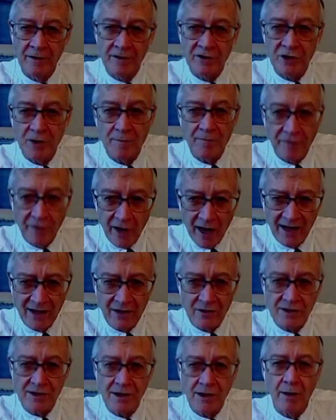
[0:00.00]

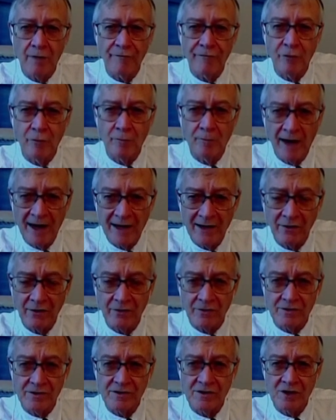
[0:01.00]
subvariants of
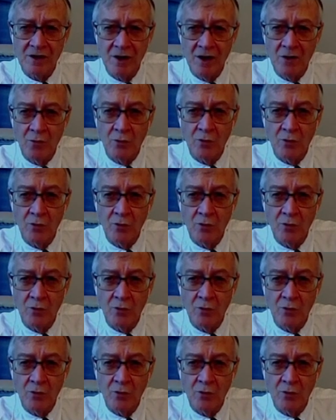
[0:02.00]
Omicrons